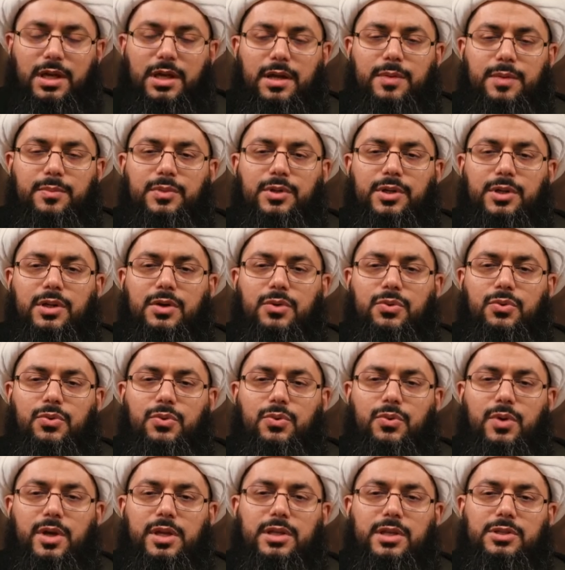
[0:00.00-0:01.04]
those
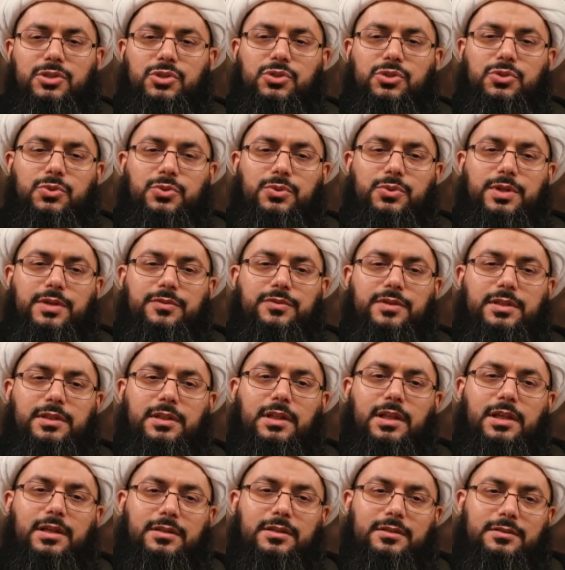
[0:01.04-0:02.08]
who
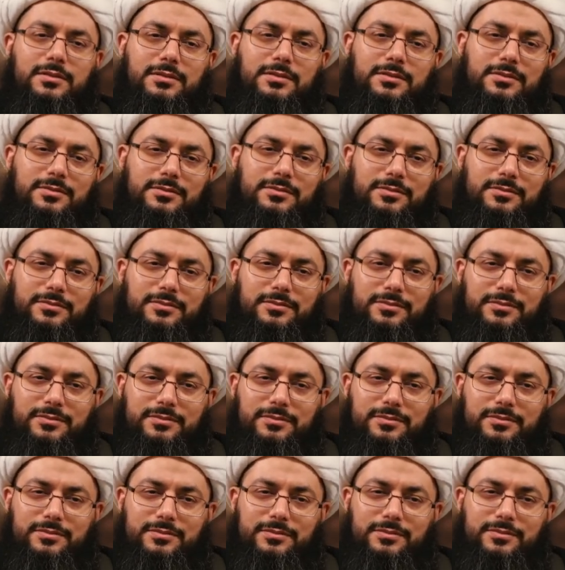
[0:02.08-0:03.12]
uh, declare
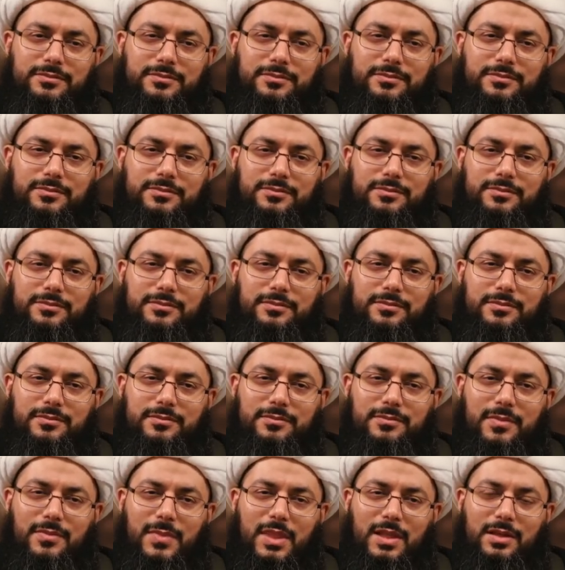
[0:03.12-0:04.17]
his rights
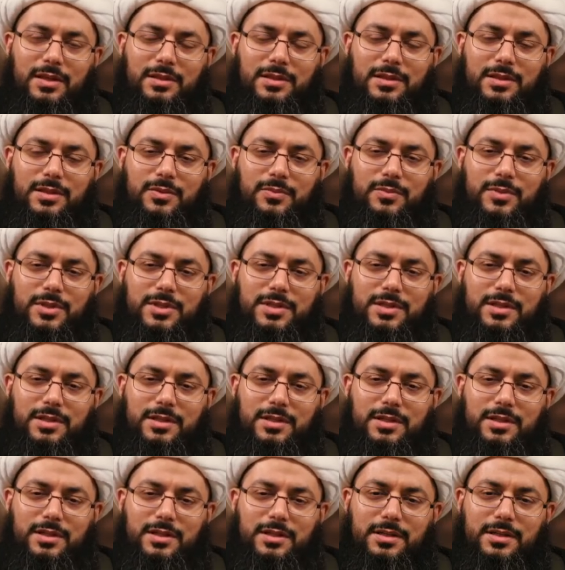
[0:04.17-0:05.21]
for all to know
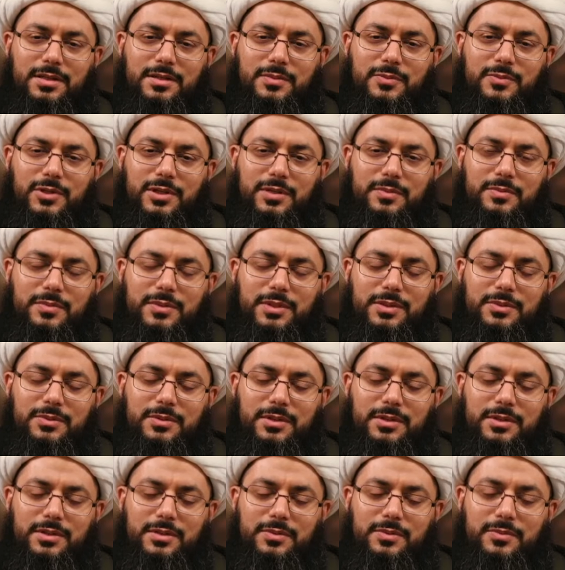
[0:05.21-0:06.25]
and to see
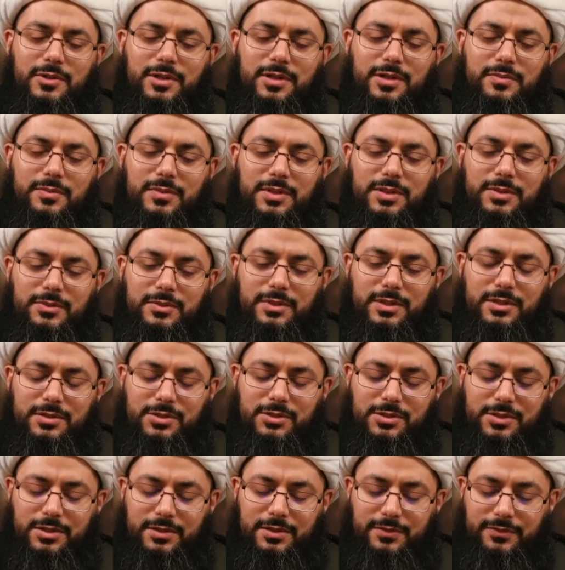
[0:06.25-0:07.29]
and follow
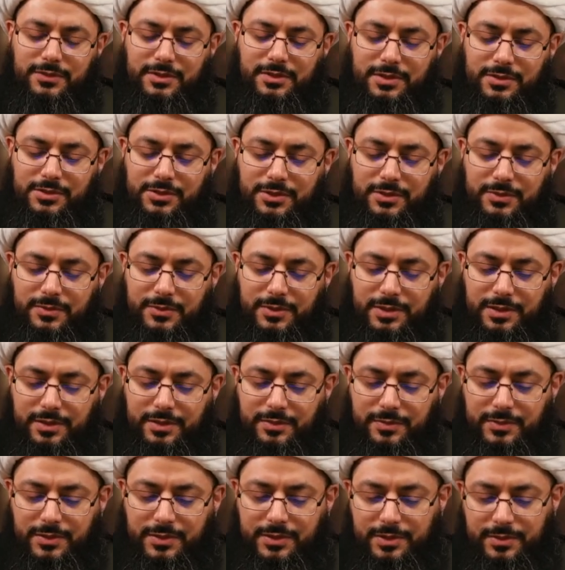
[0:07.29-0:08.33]
it
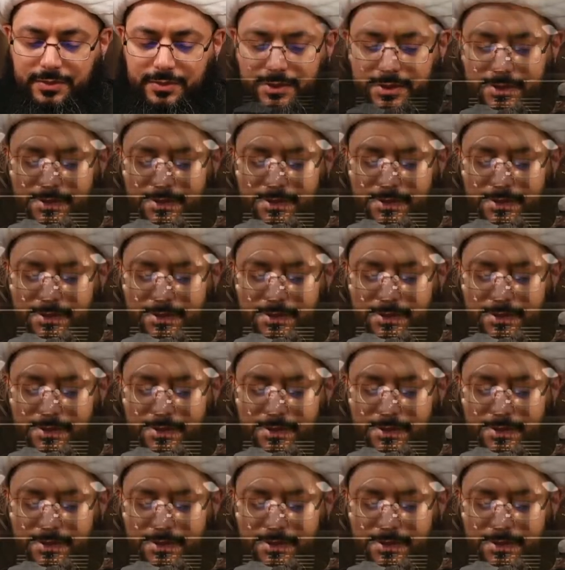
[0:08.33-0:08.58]
and follow